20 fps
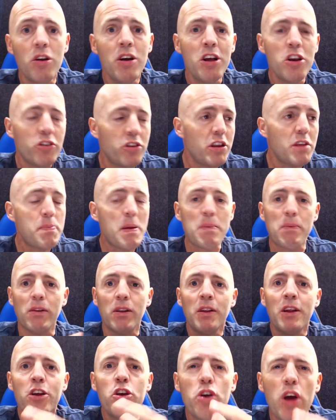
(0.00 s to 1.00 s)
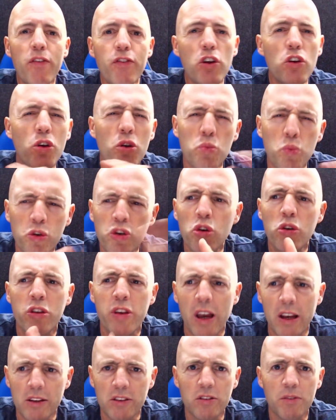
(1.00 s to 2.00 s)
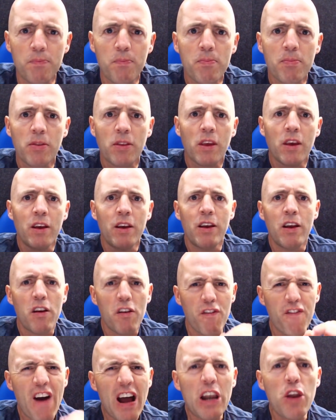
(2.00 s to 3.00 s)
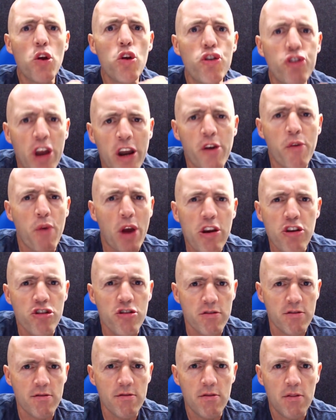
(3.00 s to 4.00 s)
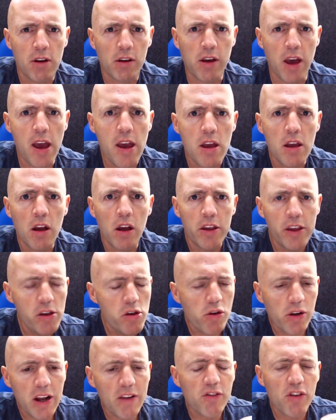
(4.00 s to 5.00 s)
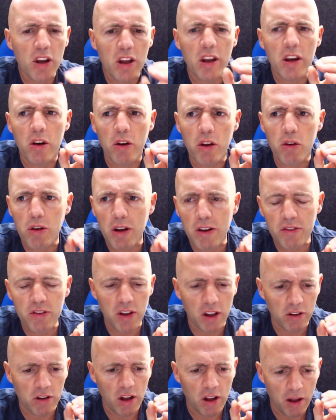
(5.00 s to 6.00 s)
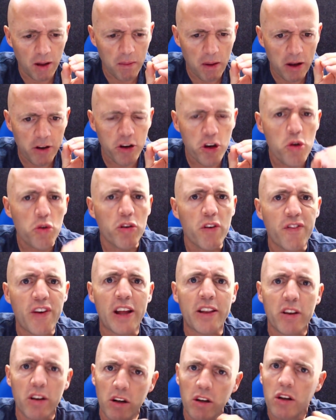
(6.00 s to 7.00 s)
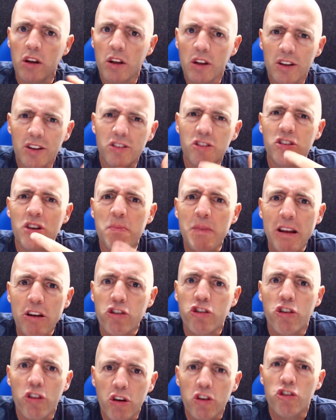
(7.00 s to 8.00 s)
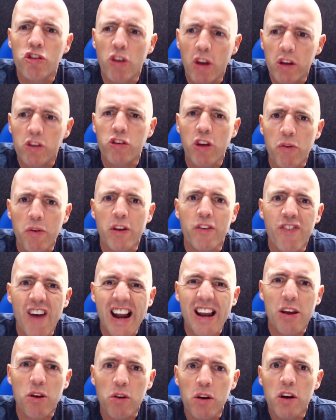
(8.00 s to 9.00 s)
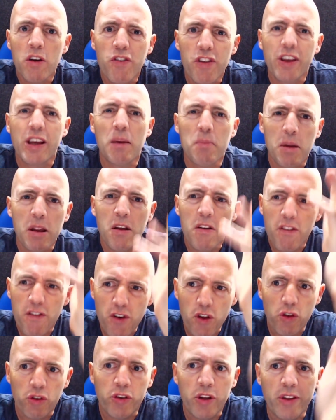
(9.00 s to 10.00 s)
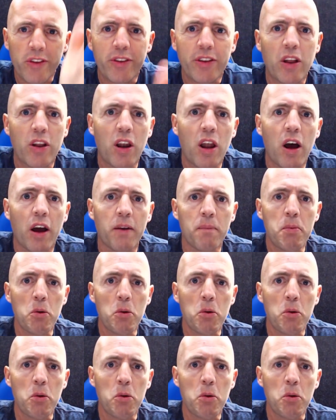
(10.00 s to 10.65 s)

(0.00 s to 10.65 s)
See these people. You have to look at two things: value generation. Okay, you can have a news event that'll seemingly generate value for the company further down the line.